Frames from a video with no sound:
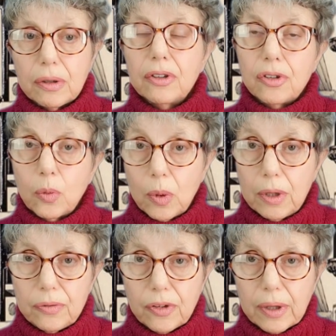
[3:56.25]
There's a
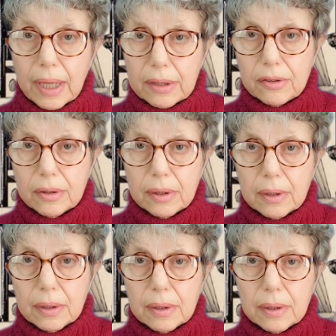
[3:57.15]
word for that
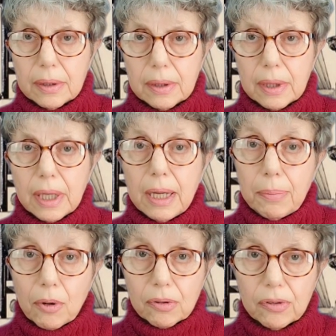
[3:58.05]

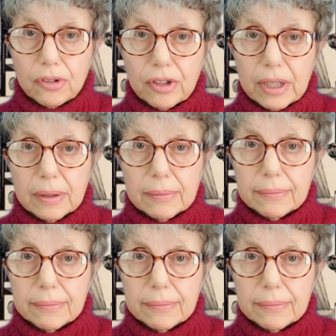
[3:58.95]
hypocrisy.